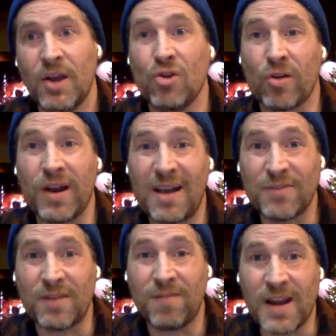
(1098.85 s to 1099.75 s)
you're going to have to
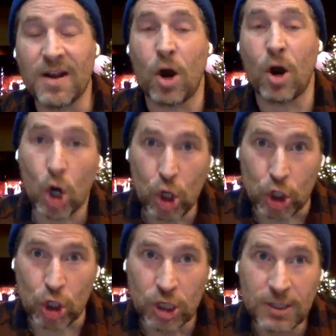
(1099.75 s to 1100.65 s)
fight
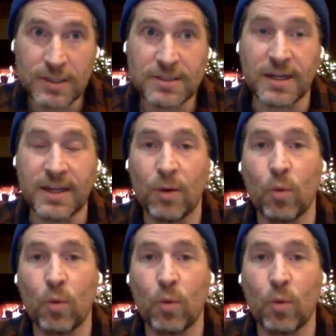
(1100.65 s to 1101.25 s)
harder to get